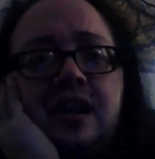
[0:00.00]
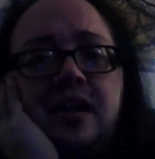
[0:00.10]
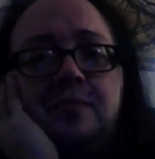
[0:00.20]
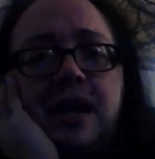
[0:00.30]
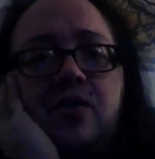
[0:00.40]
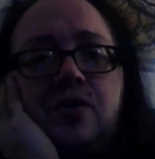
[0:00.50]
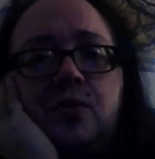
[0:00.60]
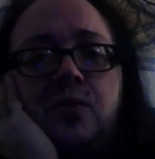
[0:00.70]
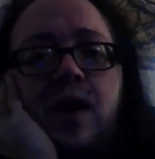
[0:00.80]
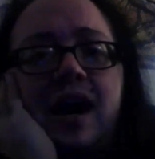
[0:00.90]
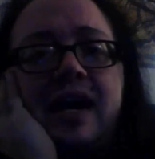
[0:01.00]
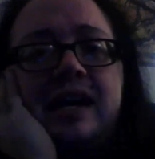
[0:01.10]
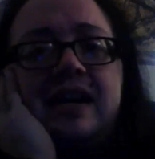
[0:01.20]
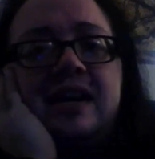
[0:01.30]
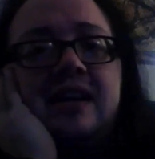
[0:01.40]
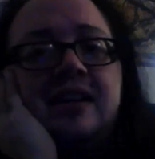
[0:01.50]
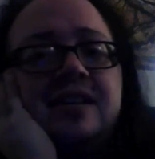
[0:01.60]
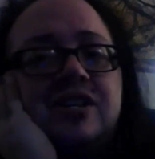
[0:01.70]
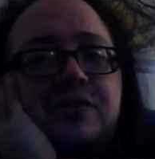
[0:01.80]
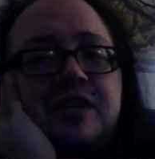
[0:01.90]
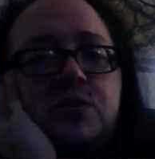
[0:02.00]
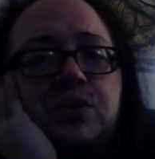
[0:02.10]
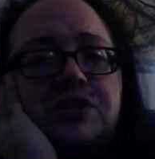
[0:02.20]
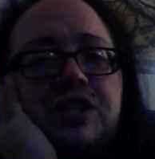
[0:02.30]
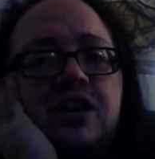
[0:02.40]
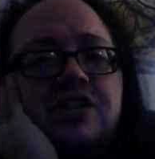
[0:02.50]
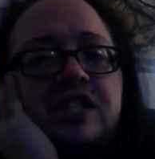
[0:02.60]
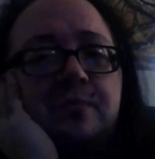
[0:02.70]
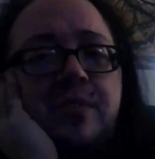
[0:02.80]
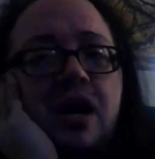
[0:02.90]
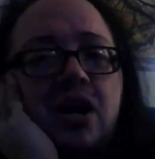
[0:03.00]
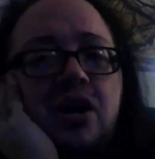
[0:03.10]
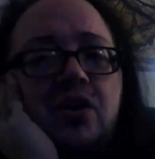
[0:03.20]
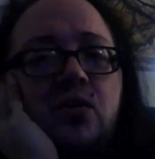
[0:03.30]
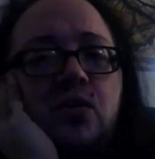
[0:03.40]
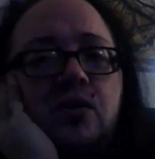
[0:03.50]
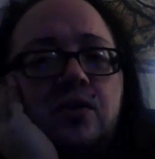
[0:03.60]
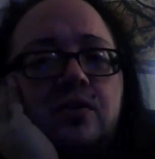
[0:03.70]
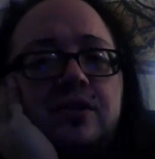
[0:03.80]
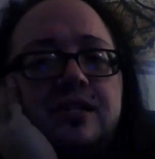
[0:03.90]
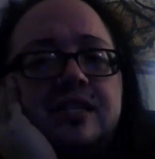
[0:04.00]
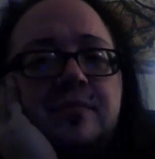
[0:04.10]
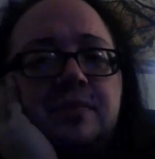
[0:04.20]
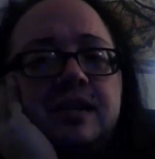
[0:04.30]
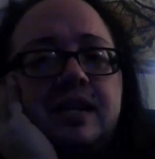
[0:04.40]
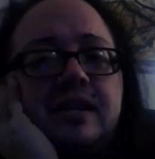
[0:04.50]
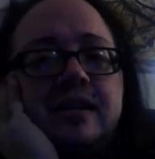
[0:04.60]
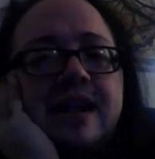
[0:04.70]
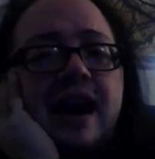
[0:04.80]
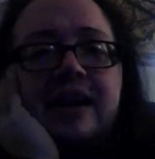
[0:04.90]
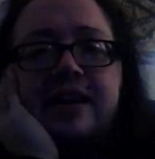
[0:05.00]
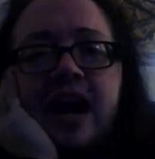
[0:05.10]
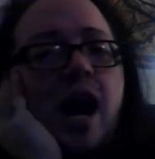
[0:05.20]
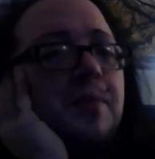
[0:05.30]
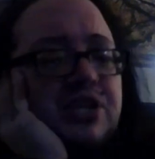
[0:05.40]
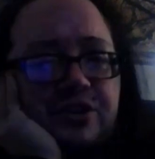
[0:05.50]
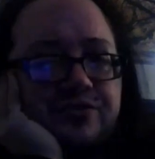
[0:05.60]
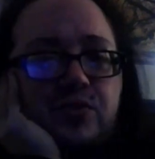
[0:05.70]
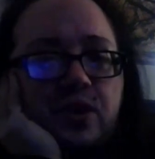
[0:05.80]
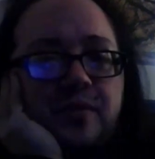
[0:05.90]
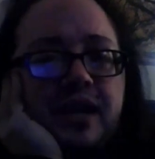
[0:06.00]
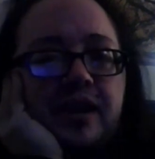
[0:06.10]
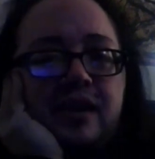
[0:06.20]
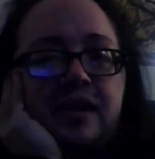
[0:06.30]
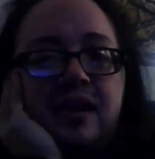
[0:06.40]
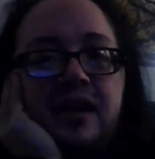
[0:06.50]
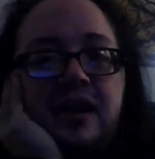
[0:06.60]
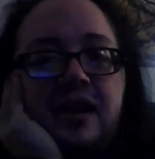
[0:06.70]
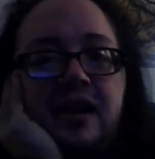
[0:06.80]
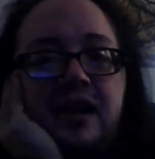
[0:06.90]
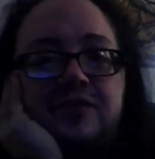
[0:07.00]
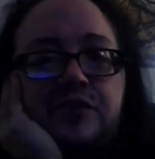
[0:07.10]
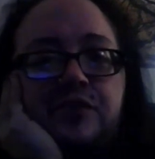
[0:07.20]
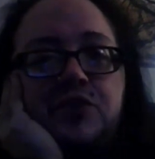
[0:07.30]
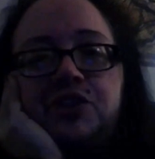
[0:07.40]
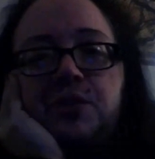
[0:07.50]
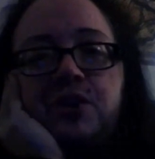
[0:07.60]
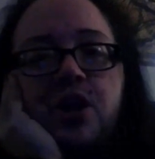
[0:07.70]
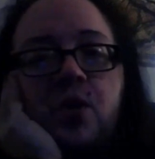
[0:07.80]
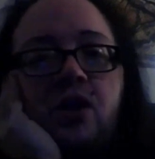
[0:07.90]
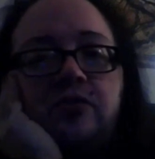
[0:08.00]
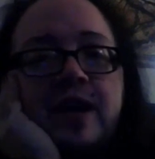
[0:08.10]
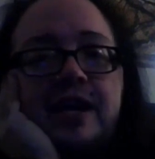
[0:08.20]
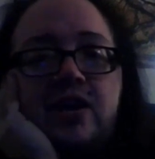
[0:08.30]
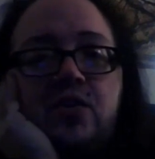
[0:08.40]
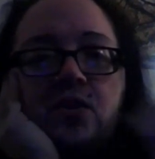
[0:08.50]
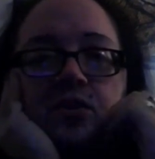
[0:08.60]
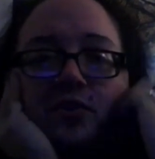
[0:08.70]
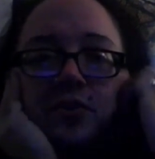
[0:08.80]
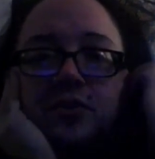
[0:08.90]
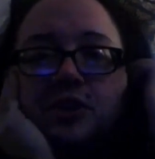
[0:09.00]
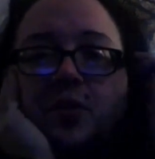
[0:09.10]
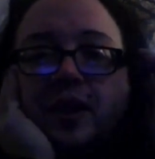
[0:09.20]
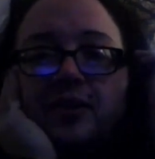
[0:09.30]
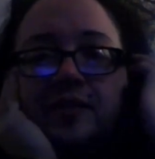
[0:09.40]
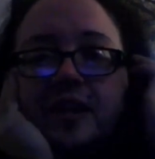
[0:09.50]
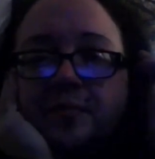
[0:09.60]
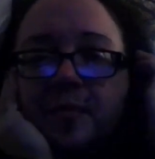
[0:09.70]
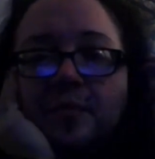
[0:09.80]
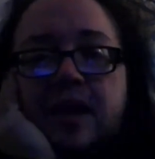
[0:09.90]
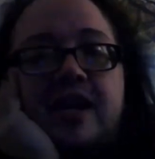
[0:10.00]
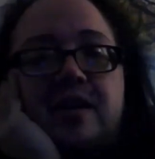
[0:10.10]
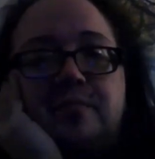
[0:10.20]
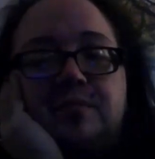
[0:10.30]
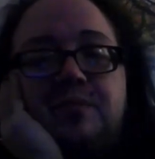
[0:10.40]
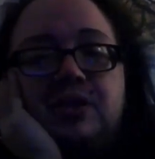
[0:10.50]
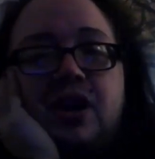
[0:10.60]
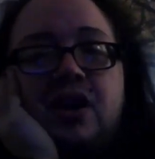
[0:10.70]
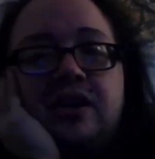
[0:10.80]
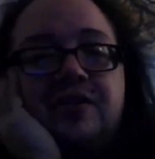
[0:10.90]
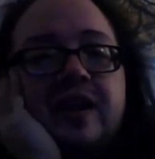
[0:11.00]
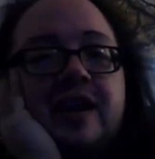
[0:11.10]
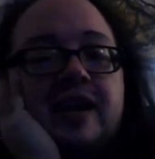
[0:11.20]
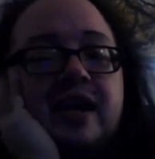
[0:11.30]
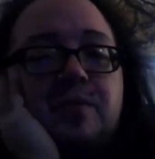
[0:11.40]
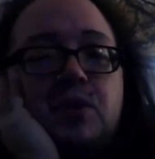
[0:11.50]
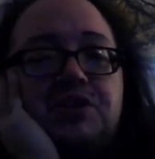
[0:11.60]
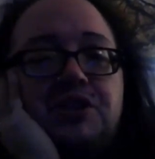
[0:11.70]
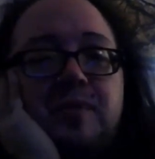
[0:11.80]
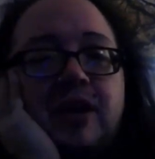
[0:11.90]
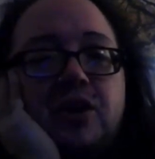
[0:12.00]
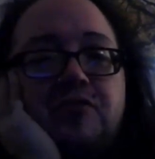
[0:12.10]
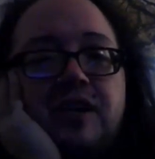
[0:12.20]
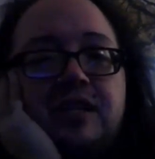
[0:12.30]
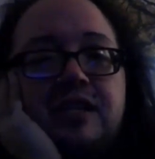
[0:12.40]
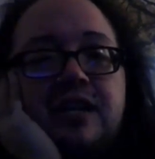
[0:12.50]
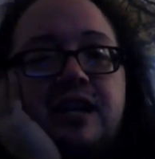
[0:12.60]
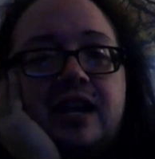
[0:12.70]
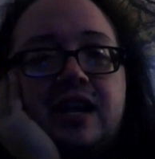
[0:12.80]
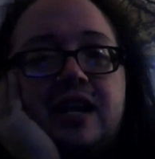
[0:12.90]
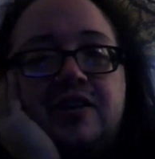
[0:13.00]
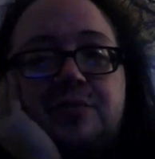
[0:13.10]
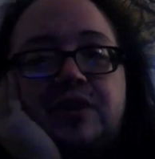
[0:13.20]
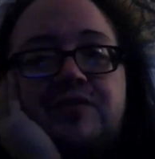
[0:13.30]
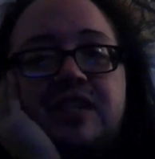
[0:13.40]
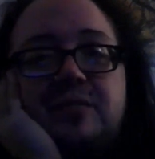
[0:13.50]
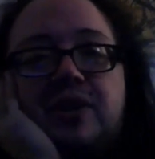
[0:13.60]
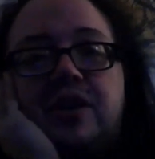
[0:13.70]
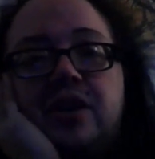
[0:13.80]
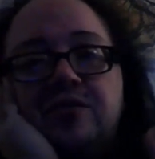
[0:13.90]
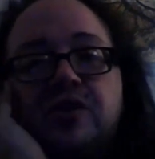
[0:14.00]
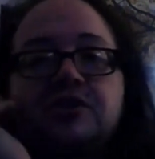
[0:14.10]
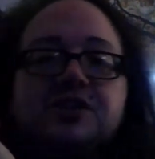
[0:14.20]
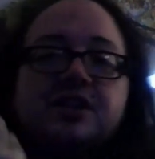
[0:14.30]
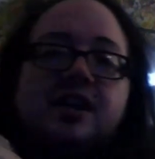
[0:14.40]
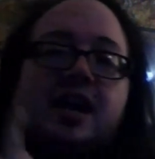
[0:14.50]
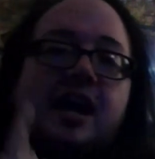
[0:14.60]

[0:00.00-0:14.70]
about why these resources are subpar or simply not an option for me. For those who don't know already or who don't want to read my blog that I posted to my Ko-fi site, here's a brief summary. First,